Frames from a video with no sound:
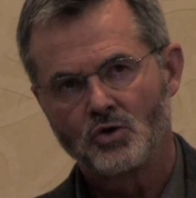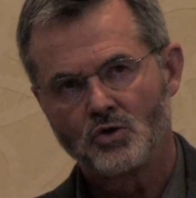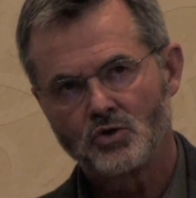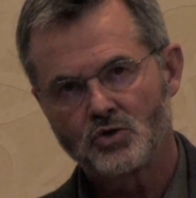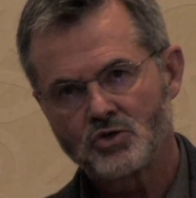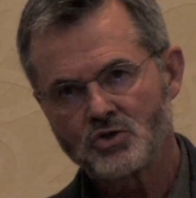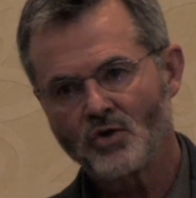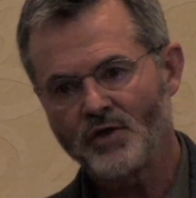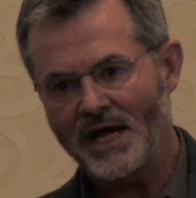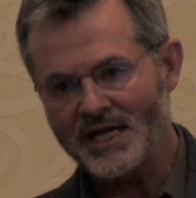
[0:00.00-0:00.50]

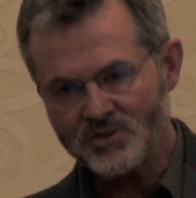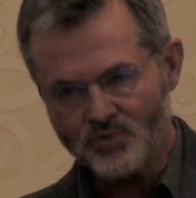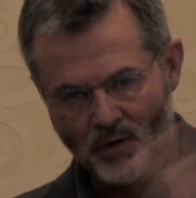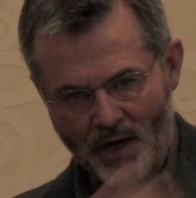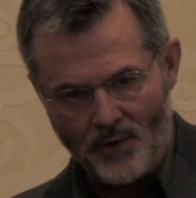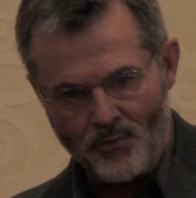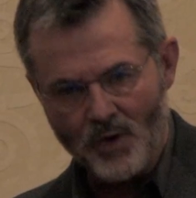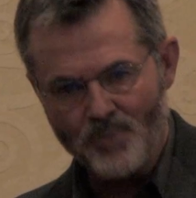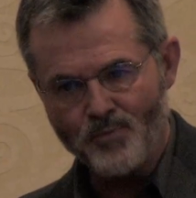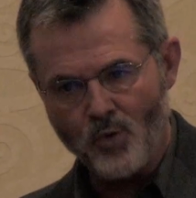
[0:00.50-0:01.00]
So that's what I
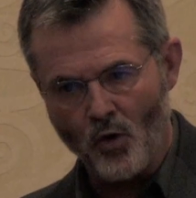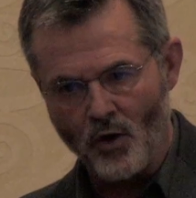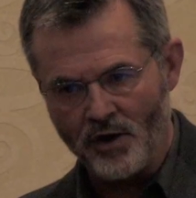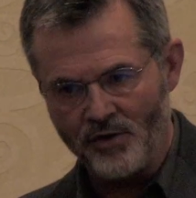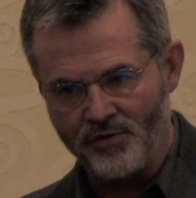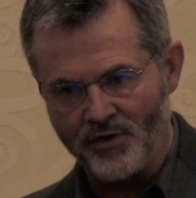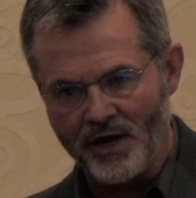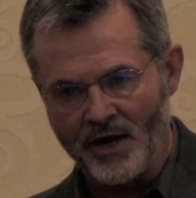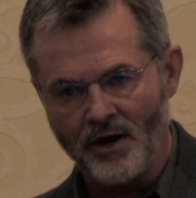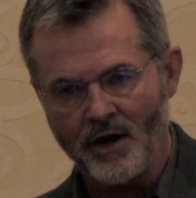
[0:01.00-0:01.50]
reported
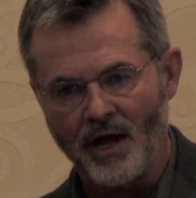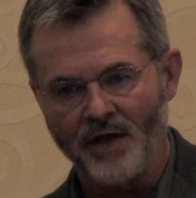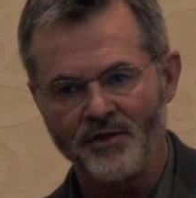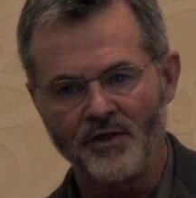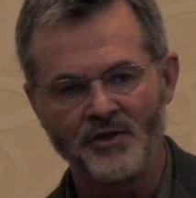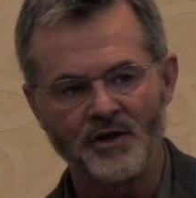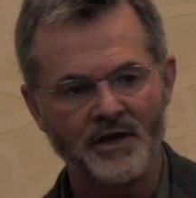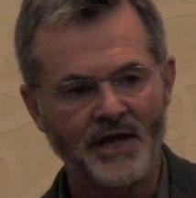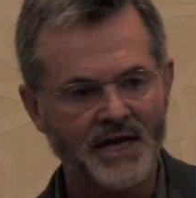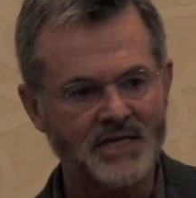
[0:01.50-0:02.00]
there. And then
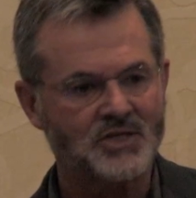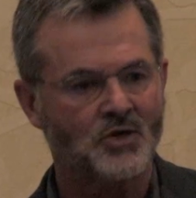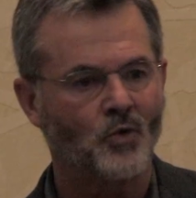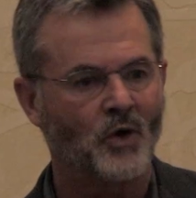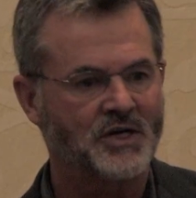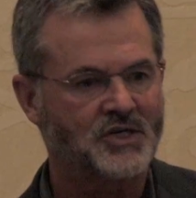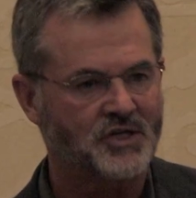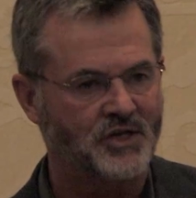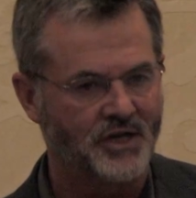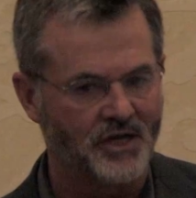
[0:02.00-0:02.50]
the next
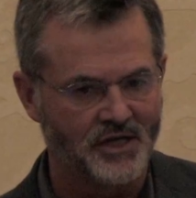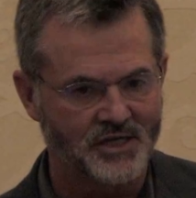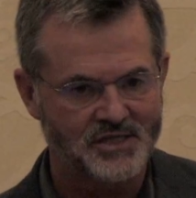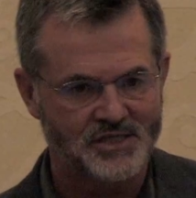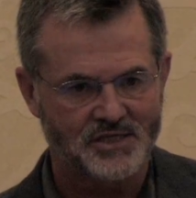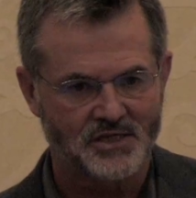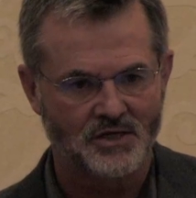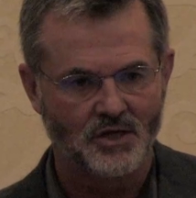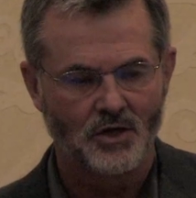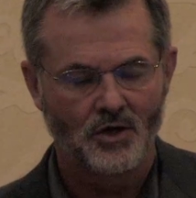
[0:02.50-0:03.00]
question
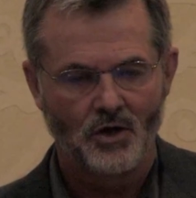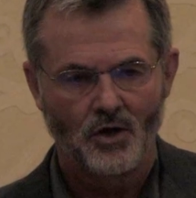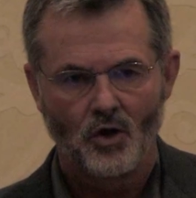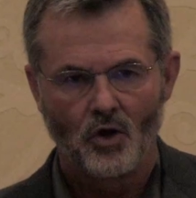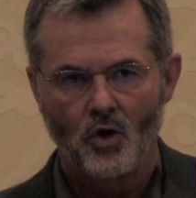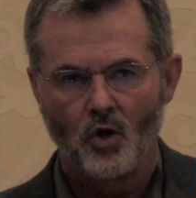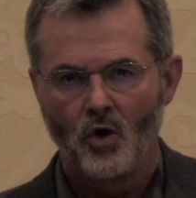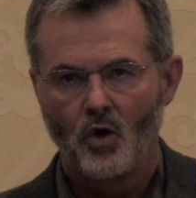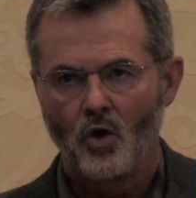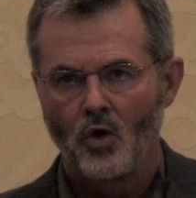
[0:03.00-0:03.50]
is,
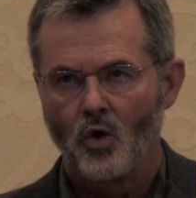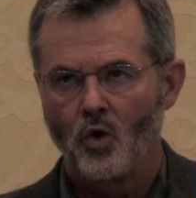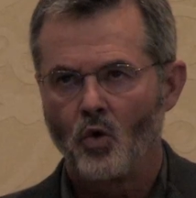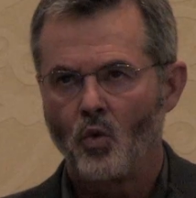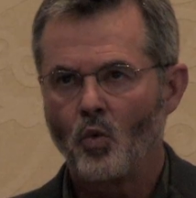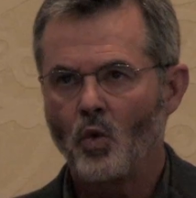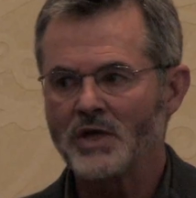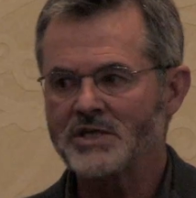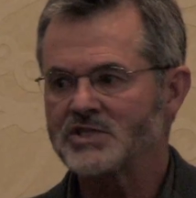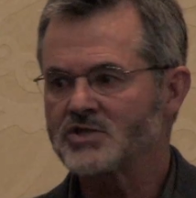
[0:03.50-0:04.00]

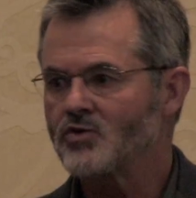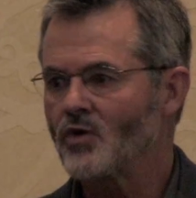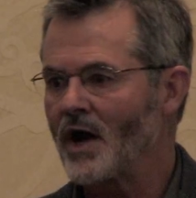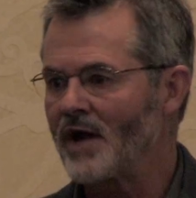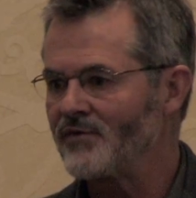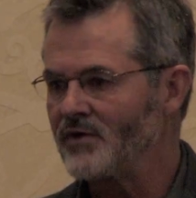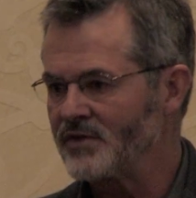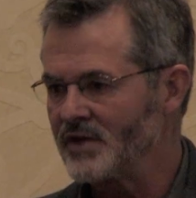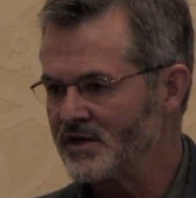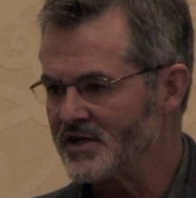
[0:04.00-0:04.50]
what's
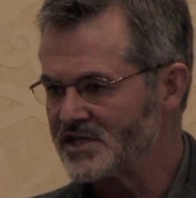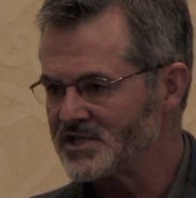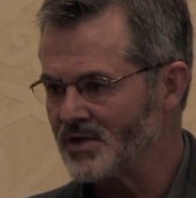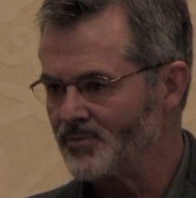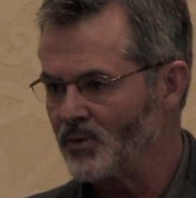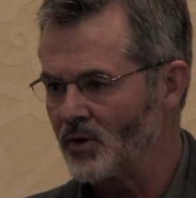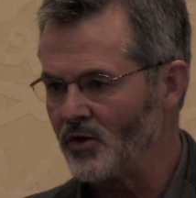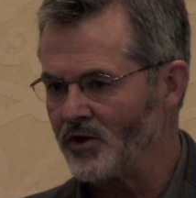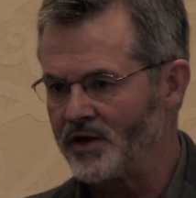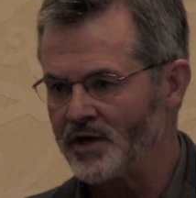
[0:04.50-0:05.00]
driving the
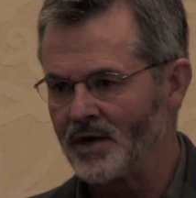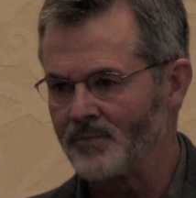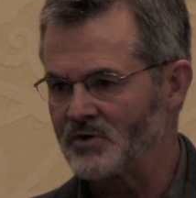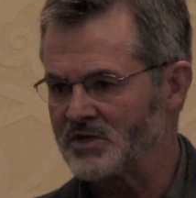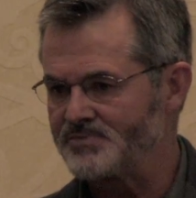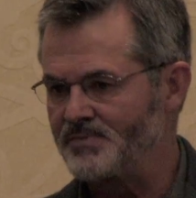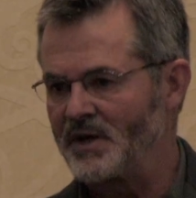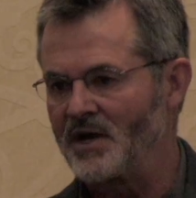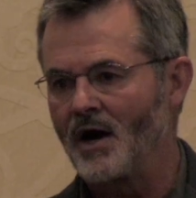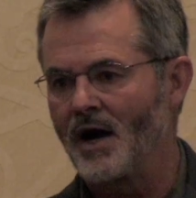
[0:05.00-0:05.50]
disability numbers
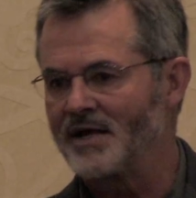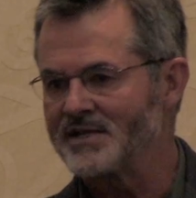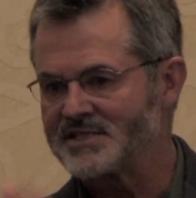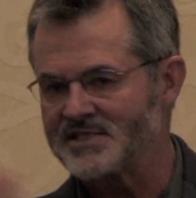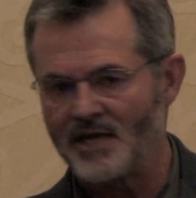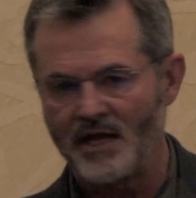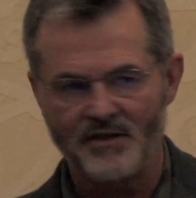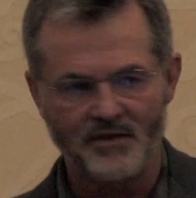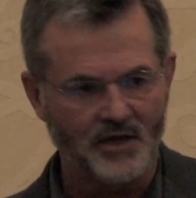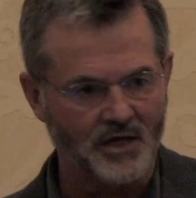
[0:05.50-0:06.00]
beyond,
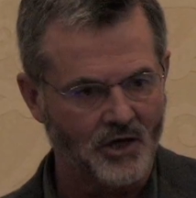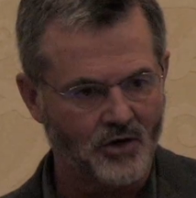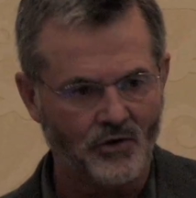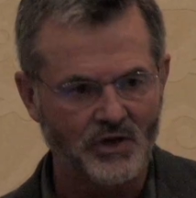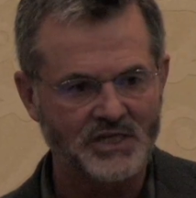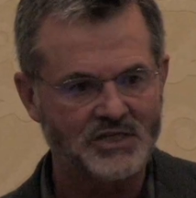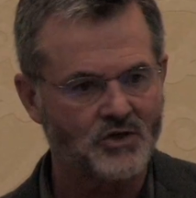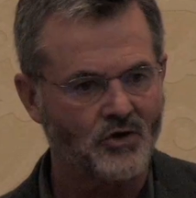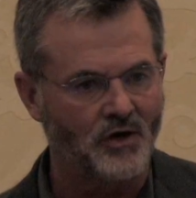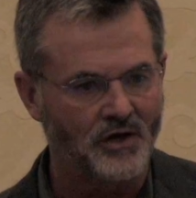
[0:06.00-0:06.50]
say, the
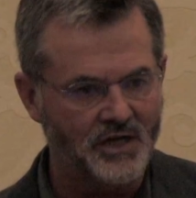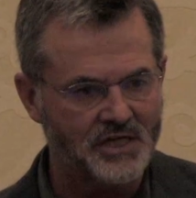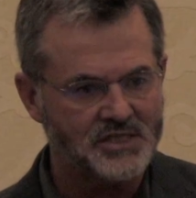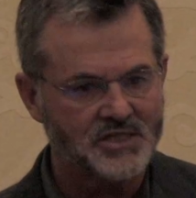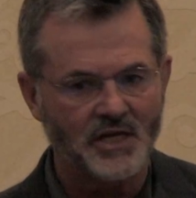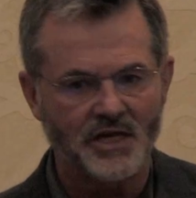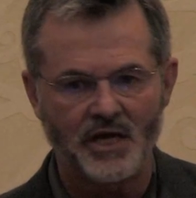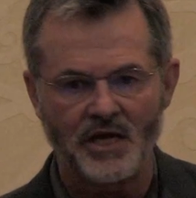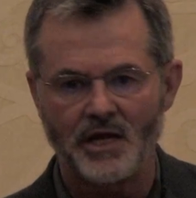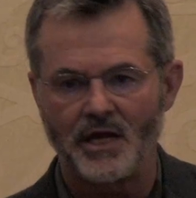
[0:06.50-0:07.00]
increased
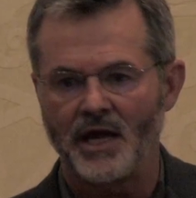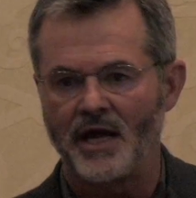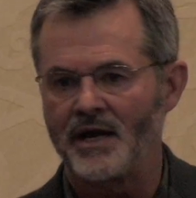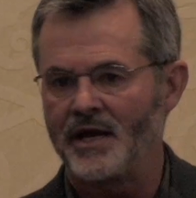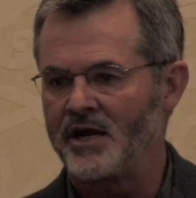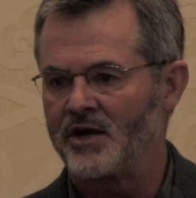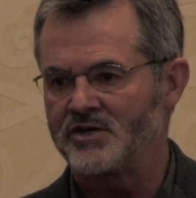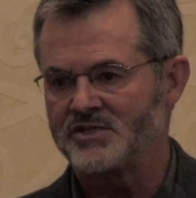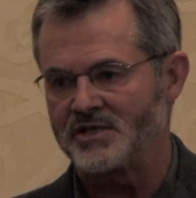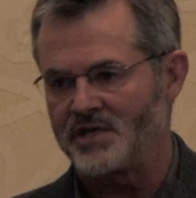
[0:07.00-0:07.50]
chronicity? And
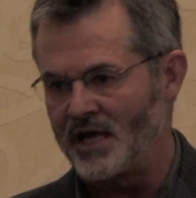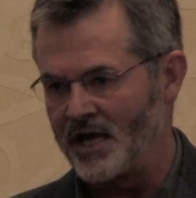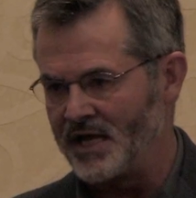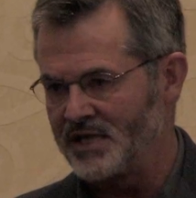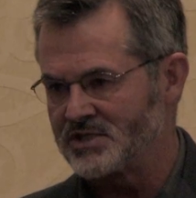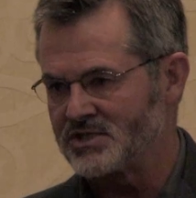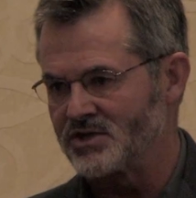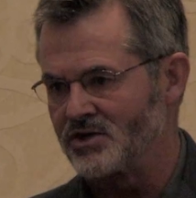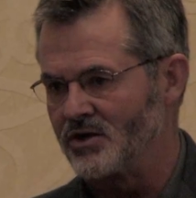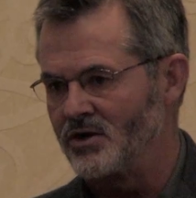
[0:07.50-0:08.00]
here's the
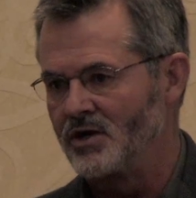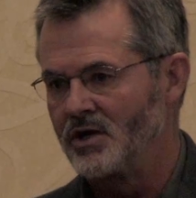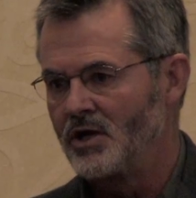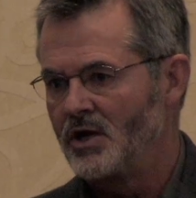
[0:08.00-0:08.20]
answer.